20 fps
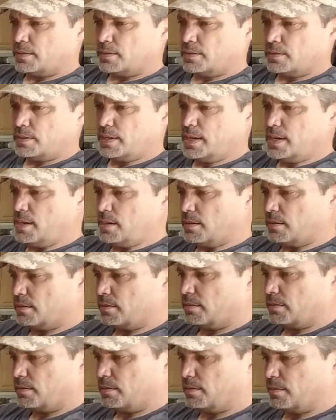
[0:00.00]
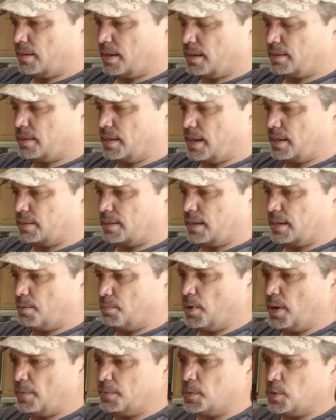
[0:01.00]
Yeah, I think I'm
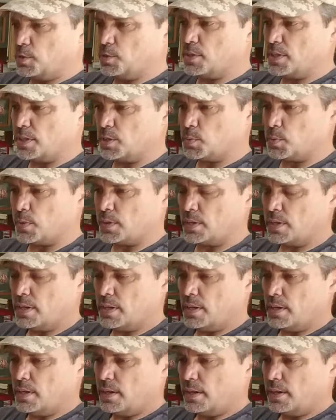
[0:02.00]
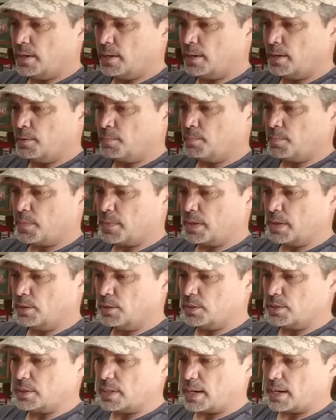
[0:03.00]
gonna have to use this one. It
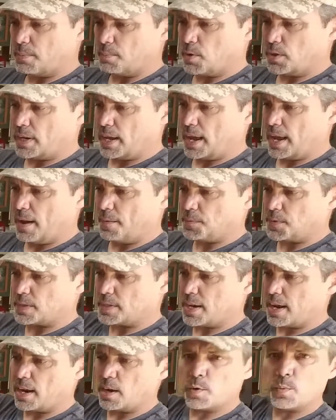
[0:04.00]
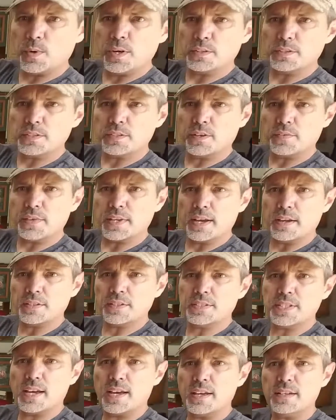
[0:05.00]
looks like I'm gonna have to tack weld it on the
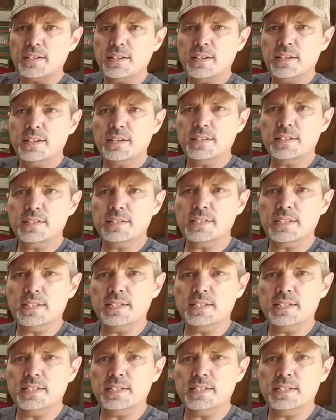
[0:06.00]
outside because the